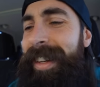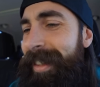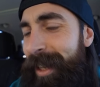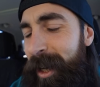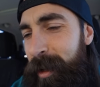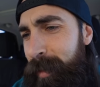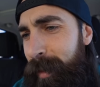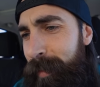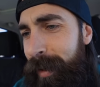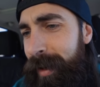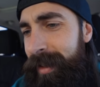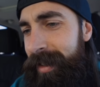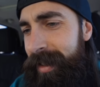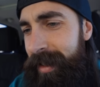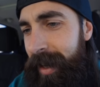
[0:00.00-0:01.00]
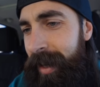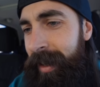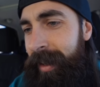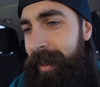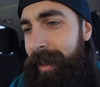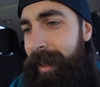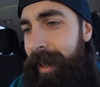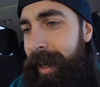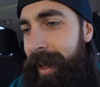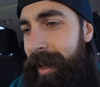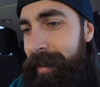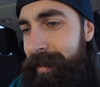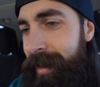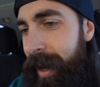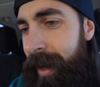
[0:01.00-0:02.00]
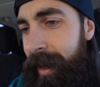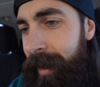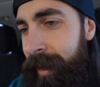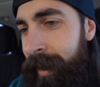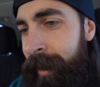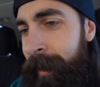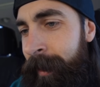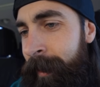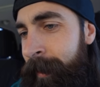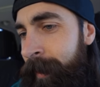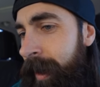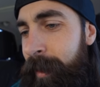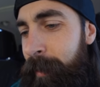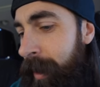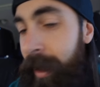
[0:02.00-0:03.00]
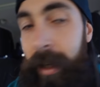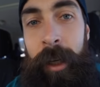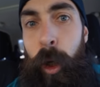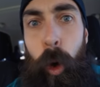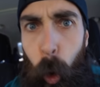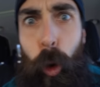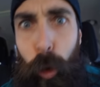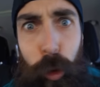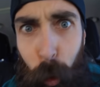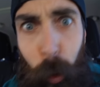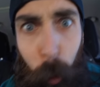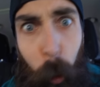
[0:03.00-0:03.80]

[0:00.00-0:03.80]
Terrible puns. I like this guy. Anyway, who's gonna?